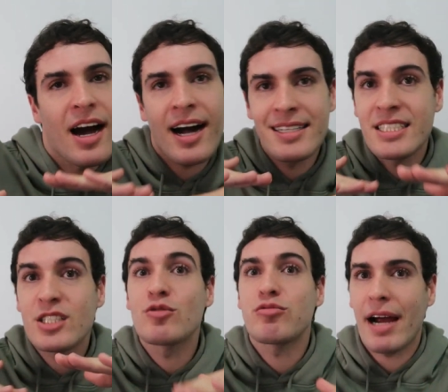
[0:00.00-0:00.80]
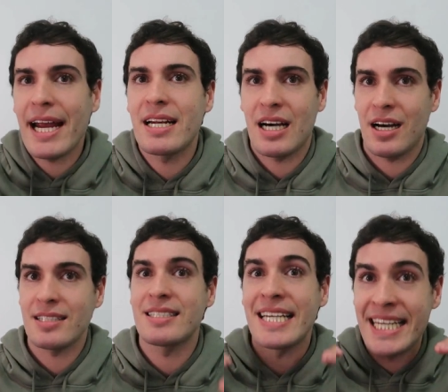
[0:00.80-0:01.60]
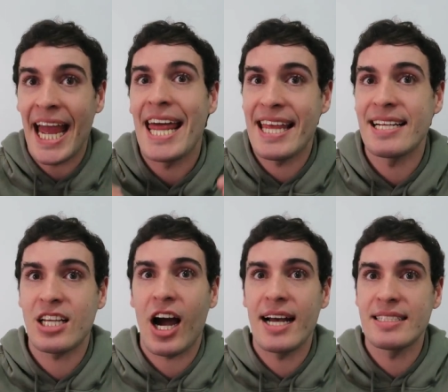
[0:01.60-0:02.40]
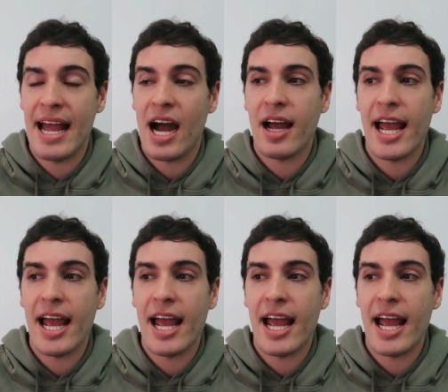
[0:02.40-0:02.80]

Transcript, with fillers: under the radar to get these guys out.